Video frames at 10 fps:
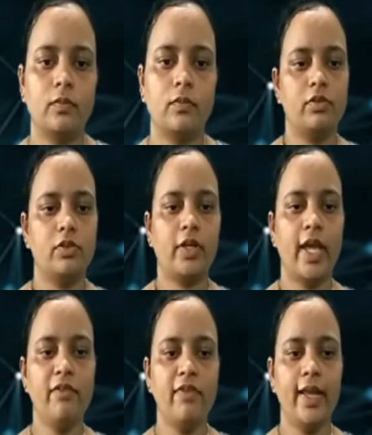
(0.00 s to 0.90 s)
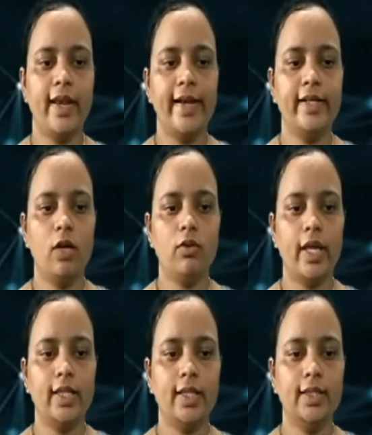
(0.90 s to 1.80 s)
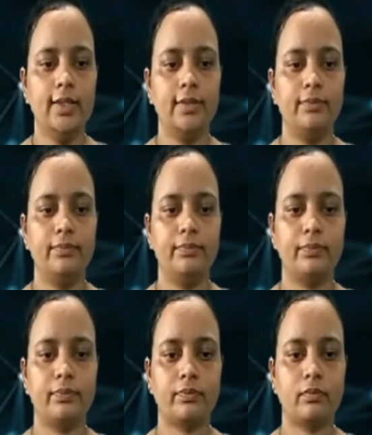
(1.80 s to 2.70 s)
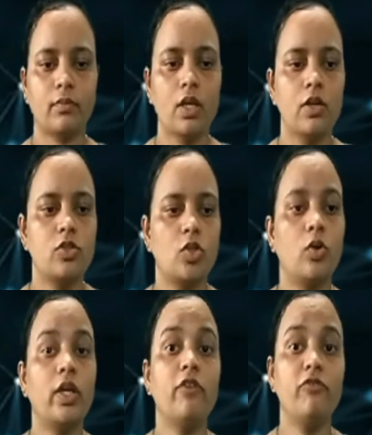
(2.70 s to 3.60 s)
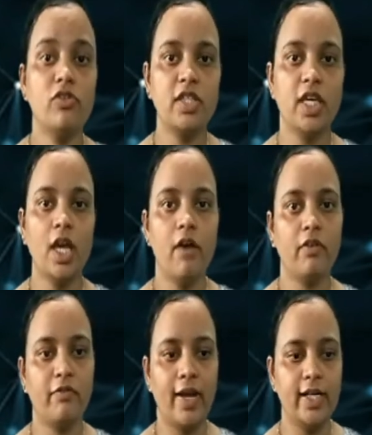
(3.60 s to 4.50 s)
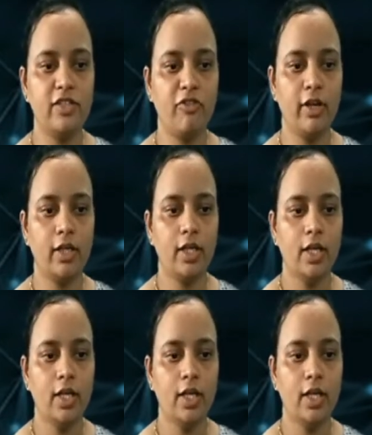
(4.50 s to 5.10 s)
So can we write down like this? So if you see our valid string,